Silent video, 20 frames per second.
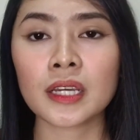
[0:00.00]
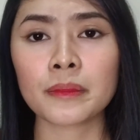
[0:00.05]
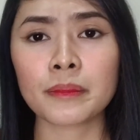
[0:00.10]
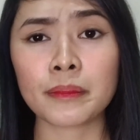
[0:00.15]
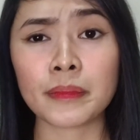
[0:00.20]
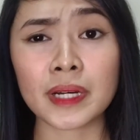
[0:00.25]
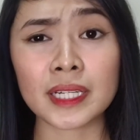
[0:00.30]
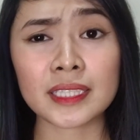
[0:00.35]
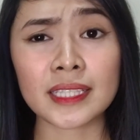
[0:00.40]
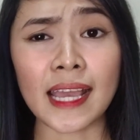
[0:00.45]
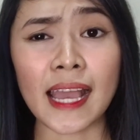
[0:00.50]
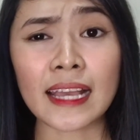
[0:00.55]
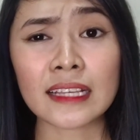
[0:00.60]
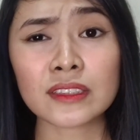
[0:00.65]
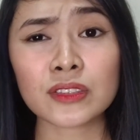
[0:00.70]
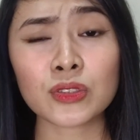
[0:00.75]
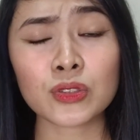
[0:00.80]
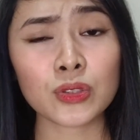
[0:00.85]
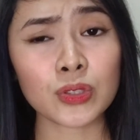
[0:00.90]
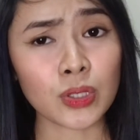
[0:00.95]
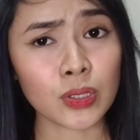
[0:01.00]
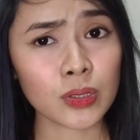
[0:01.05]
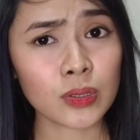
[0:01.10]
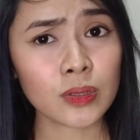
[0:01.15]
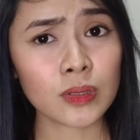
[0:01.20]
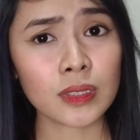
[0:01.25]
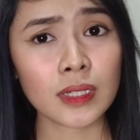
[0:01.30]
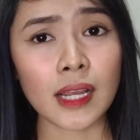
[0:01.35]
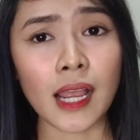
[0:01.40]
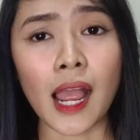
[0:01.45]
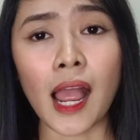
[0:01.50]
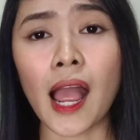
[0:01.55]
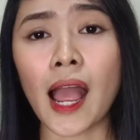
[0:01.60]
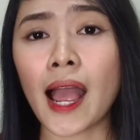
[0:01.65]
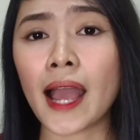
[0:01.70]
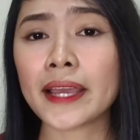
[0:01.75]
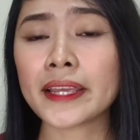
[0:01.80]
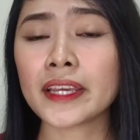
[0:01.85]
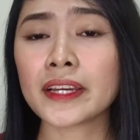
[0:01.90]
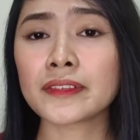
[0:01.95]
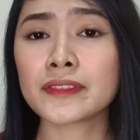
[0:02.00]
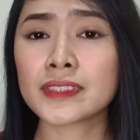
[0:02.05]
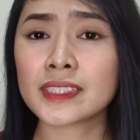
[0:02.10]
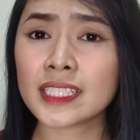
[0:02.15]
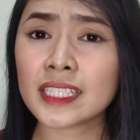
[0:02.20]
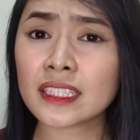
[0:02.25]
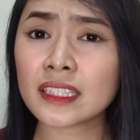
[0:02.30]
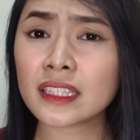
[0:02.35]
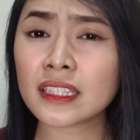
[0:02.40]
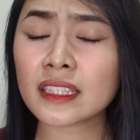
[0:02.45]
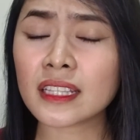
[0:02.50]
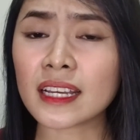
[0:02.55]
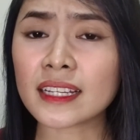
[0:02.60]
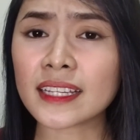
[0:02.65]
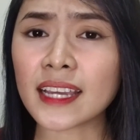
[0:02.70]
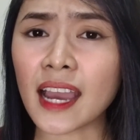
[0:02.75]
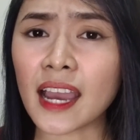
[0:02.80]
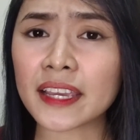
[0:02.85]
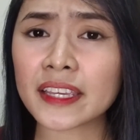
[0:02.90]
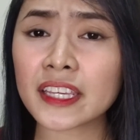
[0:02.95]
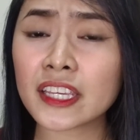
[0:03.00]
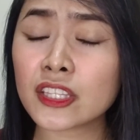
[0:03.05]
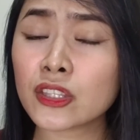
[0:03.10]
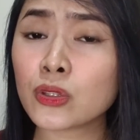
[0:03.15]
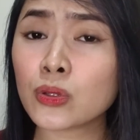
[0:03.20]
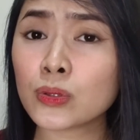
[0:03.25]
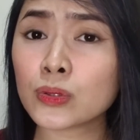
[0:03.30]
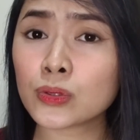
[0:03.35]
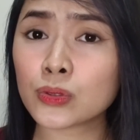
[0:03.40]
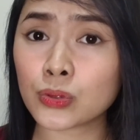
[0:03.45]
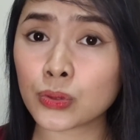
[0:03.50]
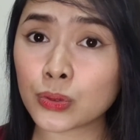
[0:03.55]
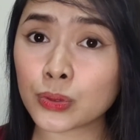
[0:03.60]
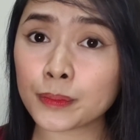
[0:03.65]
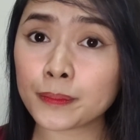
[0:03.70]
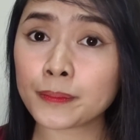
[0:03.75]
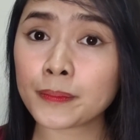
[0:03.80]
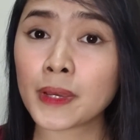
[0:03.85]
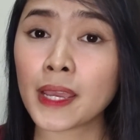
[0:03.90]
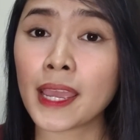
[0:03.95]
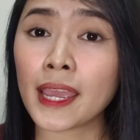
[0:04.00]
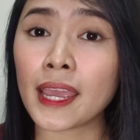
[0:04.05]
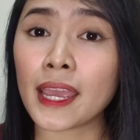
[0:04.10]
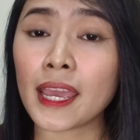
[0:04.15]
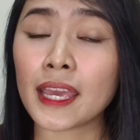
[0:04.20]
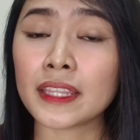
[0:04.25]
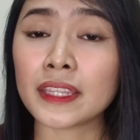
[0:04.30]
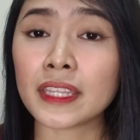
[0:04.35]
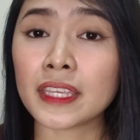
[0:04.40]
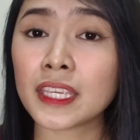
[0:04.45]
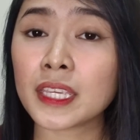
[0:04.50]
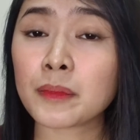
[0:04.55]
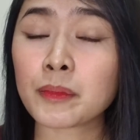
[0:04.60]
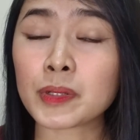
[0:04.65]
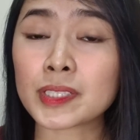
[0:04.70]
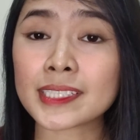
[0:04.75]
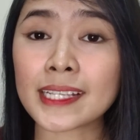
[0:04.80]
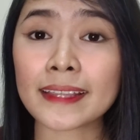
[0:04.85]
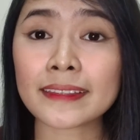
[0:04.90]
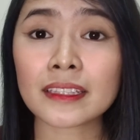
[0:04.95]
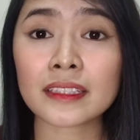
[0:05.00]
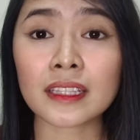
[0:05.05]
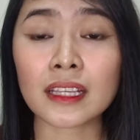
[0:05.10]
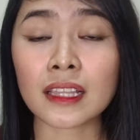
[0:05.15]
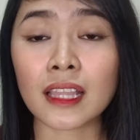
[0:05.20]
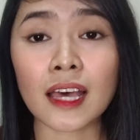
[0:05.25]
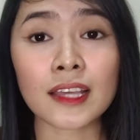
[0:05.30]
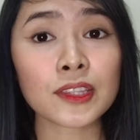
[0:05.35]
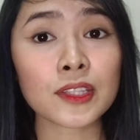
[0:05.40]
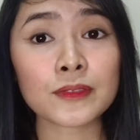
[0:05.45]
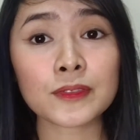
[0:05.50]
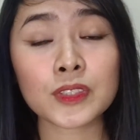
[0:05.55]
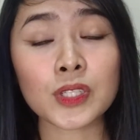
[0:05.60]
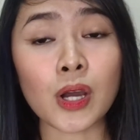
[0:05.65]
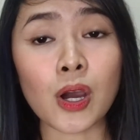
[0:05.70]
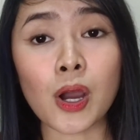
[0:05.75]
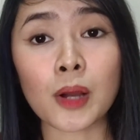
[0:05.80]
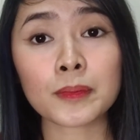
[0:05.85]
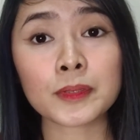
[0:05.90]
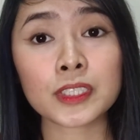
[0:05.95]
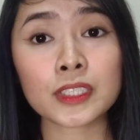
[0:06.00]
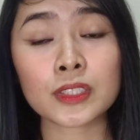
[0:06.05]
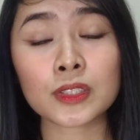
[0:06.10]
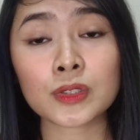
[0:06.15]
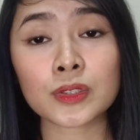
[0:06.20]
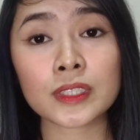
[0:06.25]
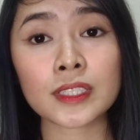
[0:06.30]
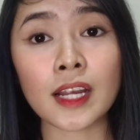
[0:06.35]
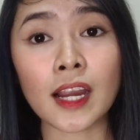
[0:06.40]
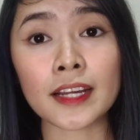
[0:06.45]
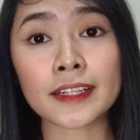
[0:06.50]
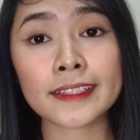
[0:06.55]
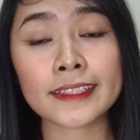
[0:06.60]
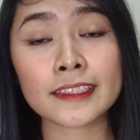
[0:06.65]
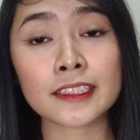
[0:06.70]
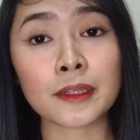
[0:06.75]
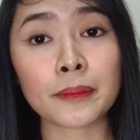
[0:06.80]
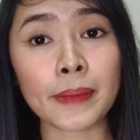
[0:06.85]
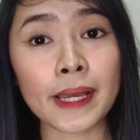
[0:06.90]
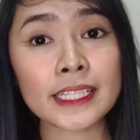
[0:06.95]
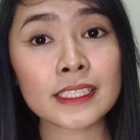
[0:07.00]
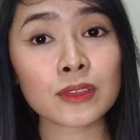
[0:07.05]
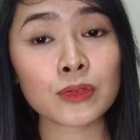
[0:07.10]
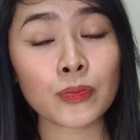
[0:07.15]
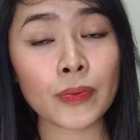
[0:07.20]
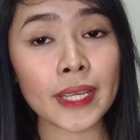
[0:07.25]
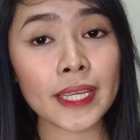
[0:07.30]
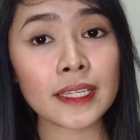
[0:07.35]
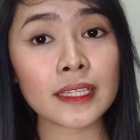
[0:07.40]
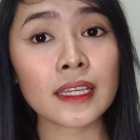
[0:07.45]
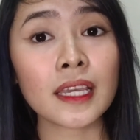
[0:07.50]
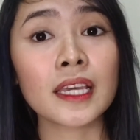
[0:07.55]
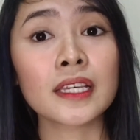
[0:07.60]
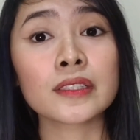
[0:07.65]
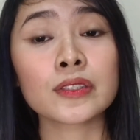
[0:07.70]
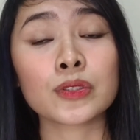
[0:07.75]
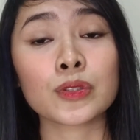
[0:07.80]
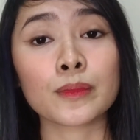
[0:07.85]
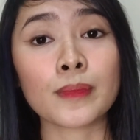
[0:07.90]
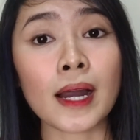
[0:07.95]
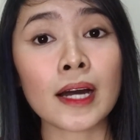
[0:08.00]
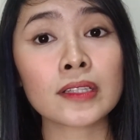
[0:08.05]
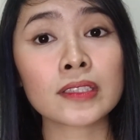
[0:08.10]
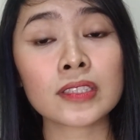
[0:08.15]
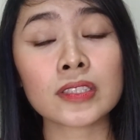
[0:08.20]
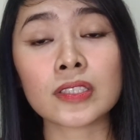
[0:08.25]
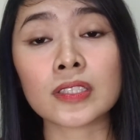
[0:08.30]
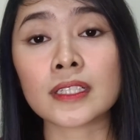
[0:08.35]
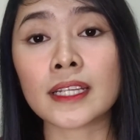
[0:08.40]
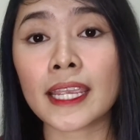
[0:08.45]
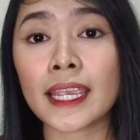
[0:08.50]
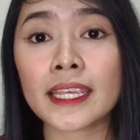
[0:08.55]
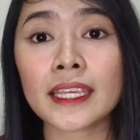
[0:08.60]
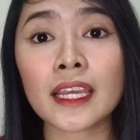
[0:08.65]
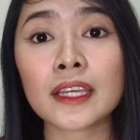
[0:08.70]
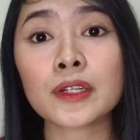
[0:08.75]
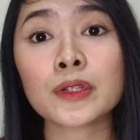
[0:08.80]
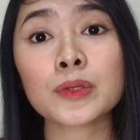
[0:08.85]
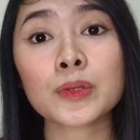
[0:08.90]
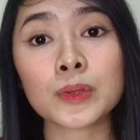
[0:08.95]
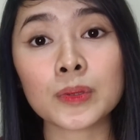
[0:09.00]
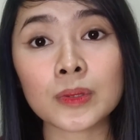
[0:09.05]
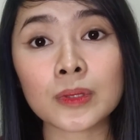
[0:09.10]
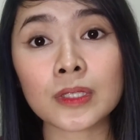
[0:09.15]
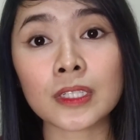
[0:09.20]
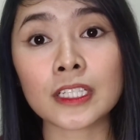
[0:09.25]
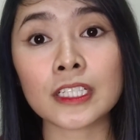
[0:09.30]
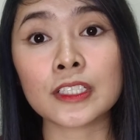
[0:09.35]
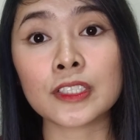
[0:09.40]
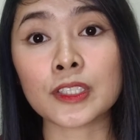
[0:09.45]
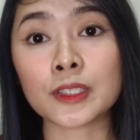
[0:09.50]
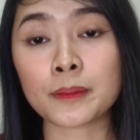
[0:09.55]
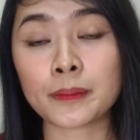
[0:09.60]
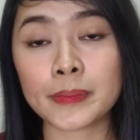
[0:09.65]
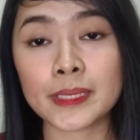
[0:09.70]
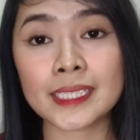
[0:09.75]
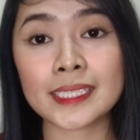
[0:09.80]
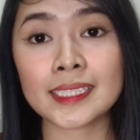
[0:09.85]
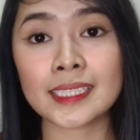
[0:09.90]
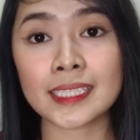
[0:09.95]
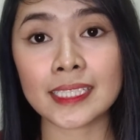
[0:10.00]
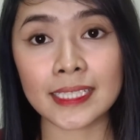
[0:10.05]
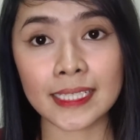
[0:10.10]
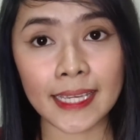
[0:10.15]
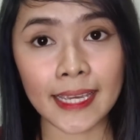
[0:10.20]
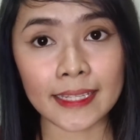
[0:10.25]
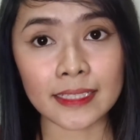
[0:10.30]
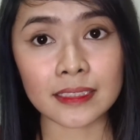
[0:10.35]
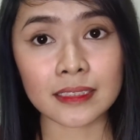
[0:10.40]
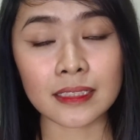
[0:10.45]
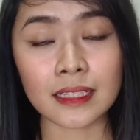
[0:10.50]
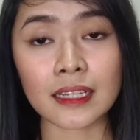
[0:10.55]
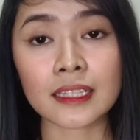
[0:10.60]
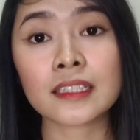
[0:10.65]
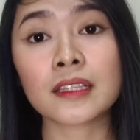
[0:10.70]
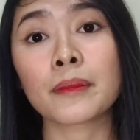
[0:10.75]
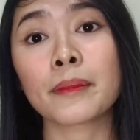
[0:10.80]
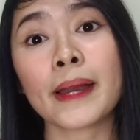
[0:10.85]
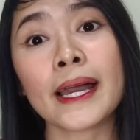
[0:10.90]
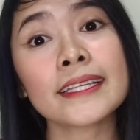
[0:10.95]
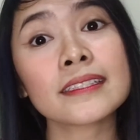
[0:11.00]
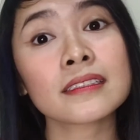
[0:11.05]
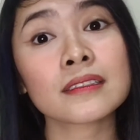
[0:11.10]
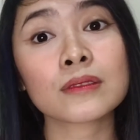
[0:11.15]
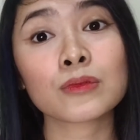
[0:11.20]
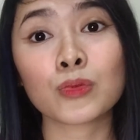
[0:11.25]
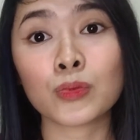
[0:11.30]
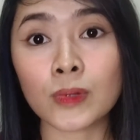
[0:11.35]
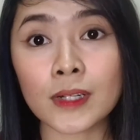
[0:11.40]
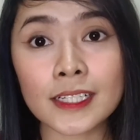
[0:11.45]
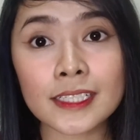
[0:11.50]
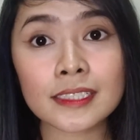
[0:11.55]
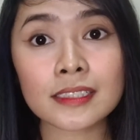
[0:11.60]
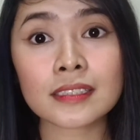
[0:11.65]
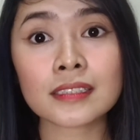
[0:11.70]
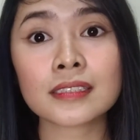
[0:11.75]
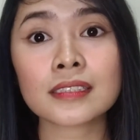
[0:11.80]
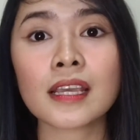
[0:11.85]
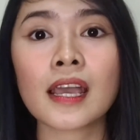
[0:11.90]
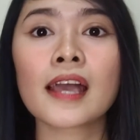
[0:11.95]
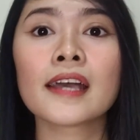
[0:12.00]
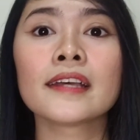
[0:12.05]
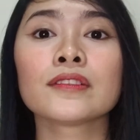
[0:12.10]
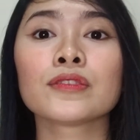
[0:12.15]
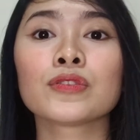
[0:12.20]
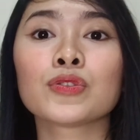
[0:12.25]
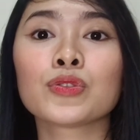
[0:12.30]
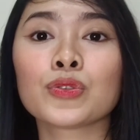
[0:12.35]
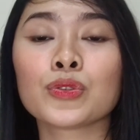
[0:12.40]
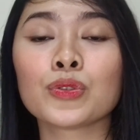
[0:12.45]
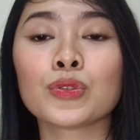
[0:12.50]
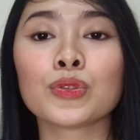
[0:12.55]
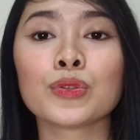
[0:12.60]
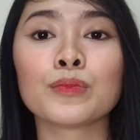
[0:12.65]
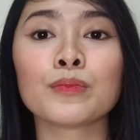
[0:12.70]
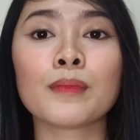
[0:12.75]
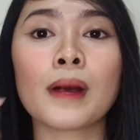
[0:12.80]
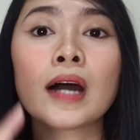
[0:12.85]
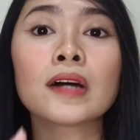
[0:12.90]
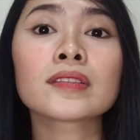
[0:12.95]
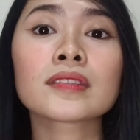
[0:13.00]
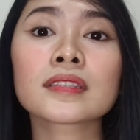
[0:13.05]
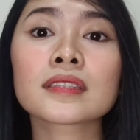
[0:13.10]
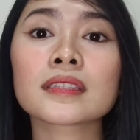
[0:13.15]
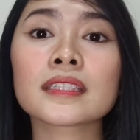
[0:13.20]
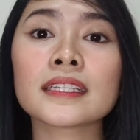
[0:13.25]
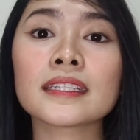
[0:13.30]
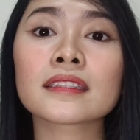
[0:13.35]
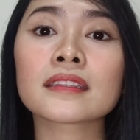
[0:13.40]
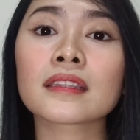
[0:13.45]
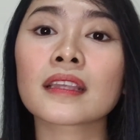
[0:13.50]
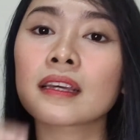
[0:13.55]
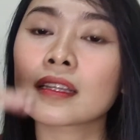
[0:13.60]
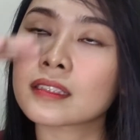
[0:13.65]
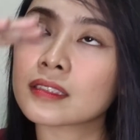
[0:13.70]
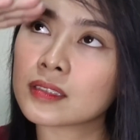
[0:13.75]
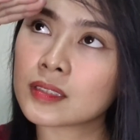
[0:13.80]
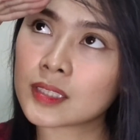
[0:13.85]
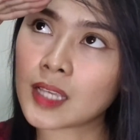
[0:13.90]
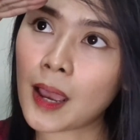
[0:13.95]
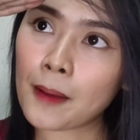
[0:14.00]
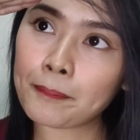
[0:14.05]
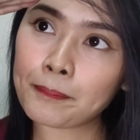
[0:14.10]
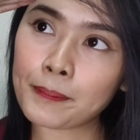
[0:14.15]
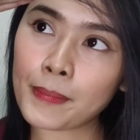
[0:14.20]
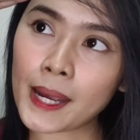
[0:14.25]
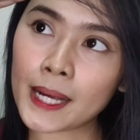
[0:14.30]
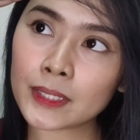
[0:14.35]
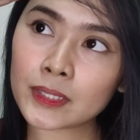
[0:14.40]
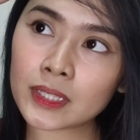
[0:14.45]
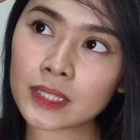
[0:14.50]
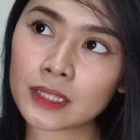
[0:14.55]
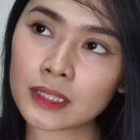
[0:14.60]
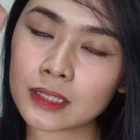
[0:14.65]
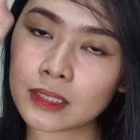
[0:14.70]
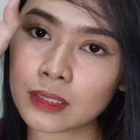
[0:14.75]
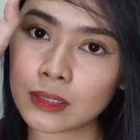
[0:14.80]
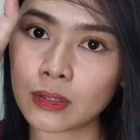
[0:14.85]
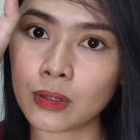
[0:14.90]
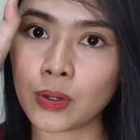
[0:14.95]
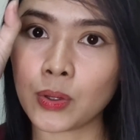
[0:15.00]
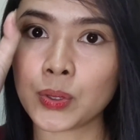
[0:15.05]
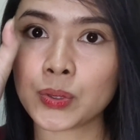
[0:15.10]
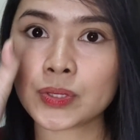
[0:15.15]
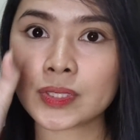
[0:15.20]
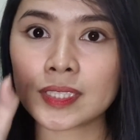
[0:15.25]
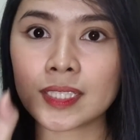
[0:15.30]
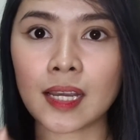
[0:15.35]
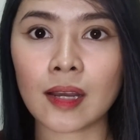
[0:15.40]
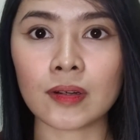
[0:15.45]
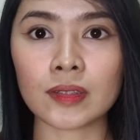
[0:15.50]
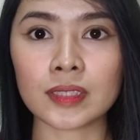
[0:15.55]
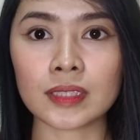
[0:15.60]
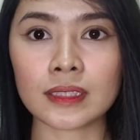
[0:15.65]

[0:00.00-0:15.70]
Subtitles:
But as you know, I have seen a guy in YouTube and he presented a lot of options regarding the best way to mount your AIO cooler in your PC case. And the best was to mount it top mount hose down.